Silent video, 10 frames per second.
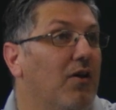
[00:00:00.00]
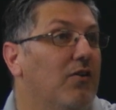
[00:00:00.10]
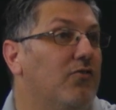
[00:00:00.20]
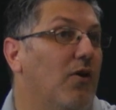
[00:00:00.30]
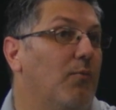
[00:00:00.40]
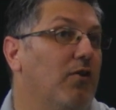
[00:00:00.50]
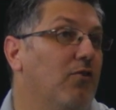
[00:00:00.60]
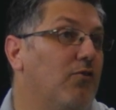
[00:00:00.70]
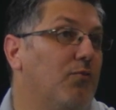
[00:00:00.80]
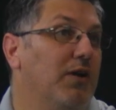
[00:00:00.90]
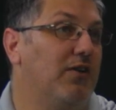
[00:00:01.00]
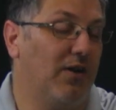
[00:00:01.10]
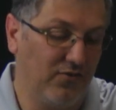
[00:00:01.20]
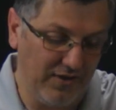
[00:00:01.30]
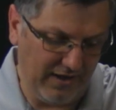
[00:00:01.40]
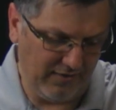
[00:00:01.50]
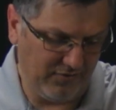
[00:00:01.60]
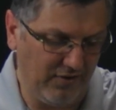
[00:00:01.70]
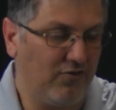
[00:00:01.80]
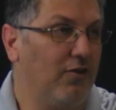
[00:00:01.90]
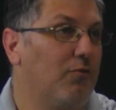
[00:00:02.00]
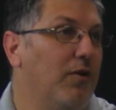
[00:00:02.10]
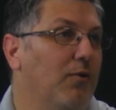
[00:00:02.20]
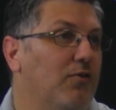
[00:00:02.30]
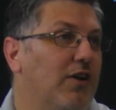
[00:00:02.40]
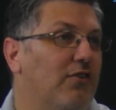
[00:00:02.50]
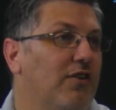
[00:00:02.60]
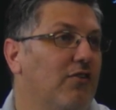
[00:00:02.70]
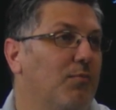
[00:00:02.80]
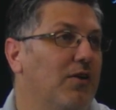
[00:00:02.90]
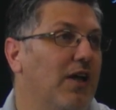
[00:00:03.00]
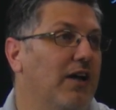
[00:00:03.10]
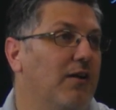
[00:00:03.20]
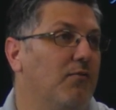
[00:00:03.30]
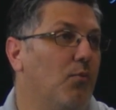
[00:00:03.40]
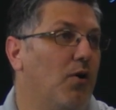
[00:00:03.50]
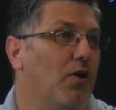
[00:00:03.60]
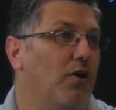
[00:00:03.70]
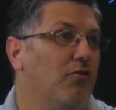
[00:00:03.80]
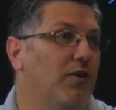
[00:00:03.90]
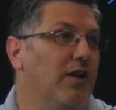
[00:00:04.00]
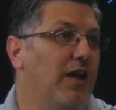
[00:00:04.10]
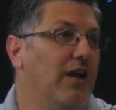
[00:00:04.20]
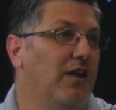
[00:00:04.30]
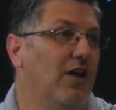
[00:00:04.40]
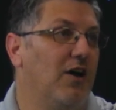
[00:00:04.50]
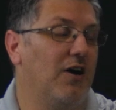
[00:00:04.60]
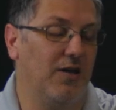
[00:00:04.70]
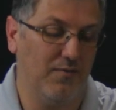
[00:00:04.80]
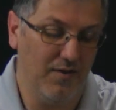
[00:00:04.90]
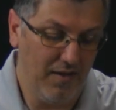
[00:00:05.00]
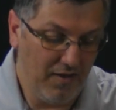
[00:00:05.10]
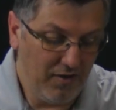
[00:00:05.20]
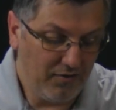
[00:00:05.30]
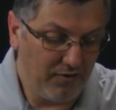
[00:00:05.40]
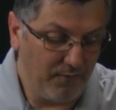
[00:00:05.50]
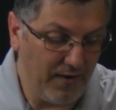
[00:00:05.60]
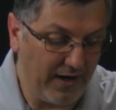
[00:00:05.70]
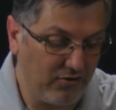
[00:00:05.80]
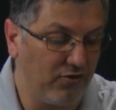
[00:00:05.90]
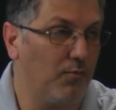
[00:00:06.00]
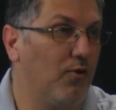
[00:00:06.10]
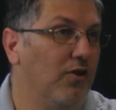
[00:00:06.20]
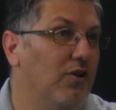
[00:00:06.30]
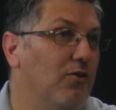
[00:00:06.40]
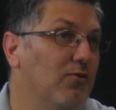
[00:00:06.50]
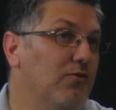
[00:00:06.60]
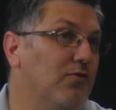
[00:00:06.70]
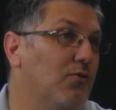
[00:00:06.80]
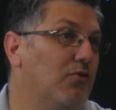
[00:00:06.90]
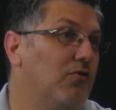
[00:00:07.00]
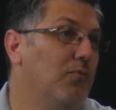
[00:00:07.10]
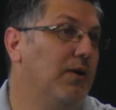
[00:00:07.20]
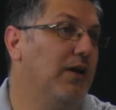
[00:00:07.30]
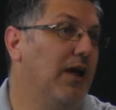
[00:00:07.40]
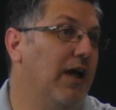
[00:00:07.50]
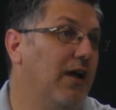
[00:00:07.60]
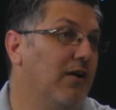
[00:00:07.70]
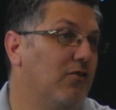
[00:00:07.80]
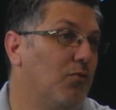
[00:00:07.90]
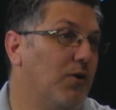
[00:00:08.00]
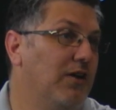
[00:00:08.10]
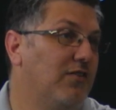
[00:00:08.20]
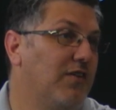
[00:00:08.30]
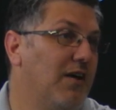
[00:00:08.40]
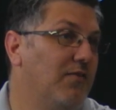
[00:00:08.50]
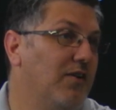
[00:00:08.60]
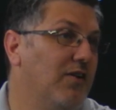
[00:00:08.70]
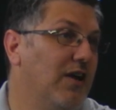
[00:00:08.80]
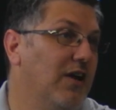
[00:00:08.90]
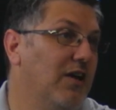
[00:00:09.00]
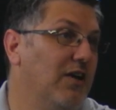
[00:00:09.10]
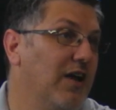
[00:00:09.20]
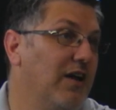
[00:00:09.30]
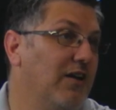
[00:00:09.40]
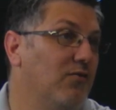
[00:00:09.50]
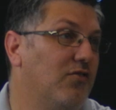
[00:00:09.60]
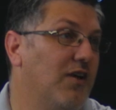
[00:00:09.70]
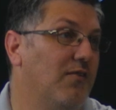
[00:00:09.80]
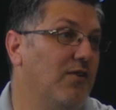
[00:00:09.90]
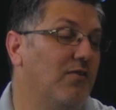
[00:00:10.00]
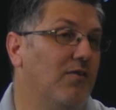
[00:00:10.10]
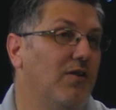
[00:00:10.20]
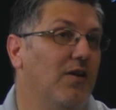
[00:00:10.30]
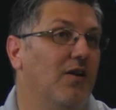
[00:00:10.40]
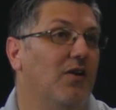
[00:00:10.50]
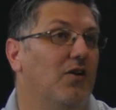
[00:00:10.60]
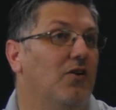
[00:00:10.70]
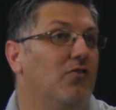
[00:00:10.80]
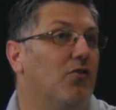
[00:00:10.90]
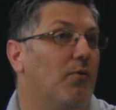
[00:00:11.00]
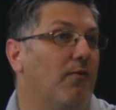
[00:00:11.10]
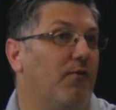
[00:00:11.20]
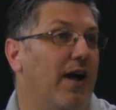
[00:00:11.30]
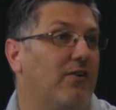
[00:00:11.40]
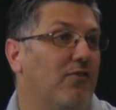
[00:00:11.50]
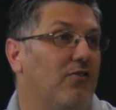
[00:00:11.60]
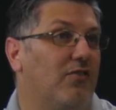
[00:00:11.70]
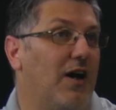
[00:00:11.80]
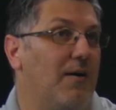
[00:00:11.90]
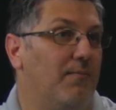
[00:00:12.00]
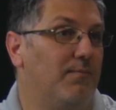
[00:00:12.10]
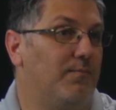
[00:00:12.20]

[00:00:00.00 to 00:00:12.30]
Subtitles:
going to do 3 times negative 63, which actually gives me negative 189. The factors I'm going to use is going to be a 27 and negative 7. So I'm going to factor the top.